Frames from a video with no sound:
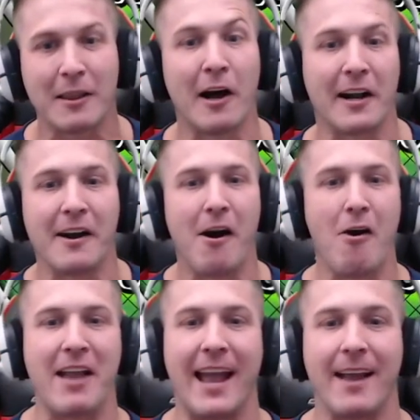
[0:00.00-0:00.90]
Look,
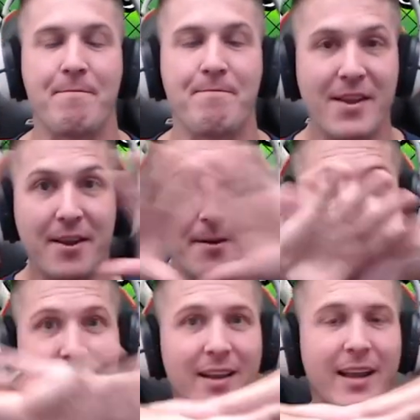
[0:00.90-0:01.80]
okay.
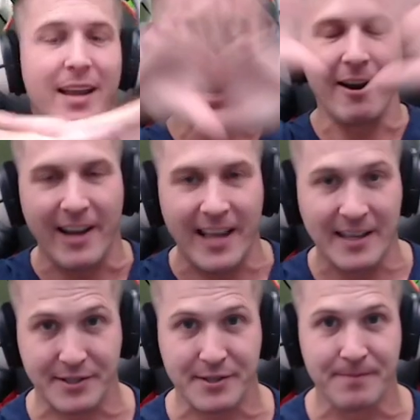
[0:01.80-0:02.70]
Here it
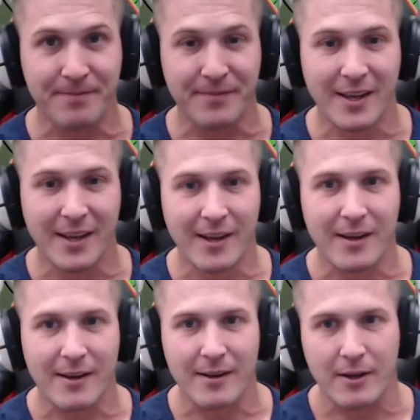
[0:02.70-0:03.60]
is.
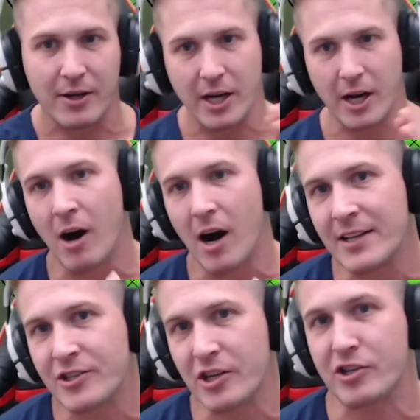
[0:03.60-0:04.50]

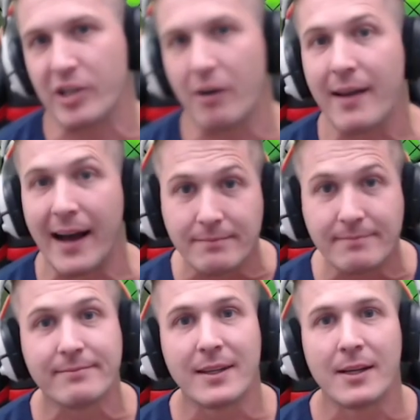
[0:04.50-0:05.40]
Gohan just showed up,
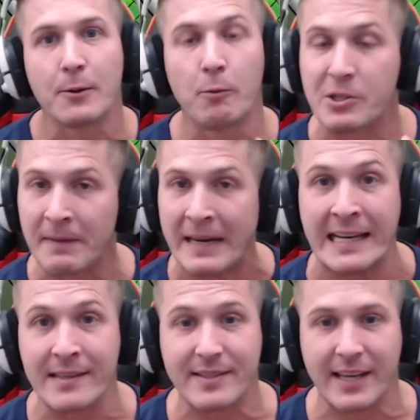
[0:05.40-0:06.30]
which
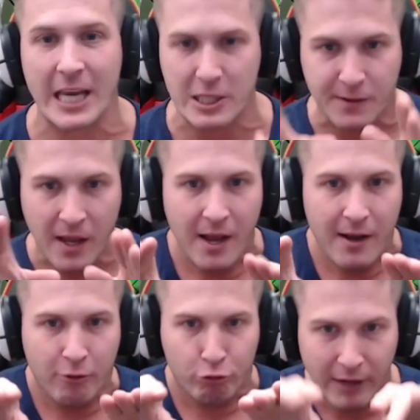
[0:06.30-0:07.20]
means he's
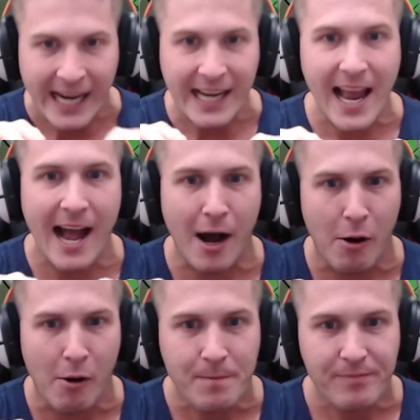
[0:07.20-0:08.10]
right
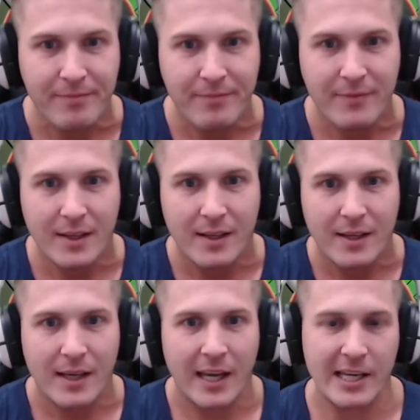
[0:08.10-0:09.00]
now
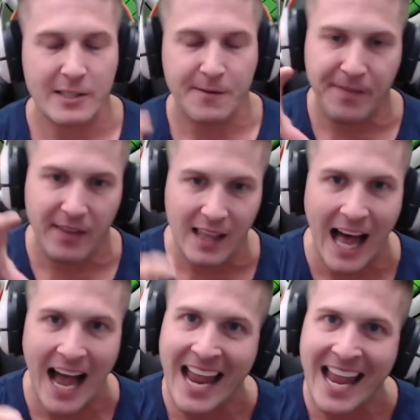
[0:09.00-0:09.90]
He's
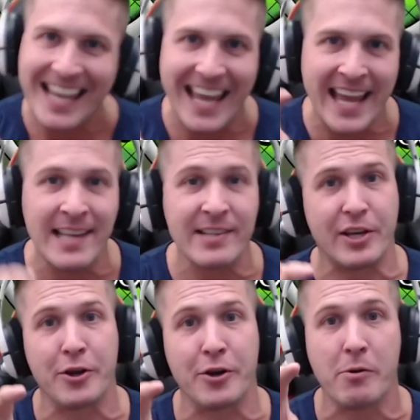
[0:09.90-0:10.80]
flying
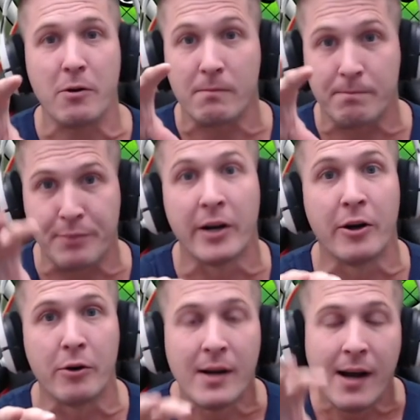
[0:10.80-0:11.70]
into
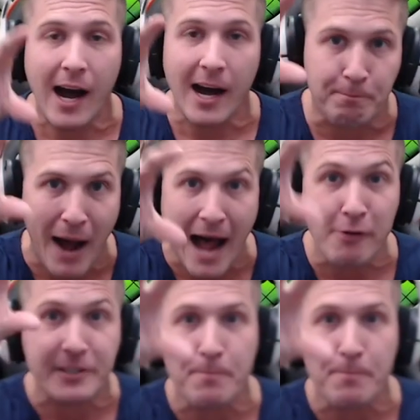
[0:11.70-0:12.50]
Boo, about to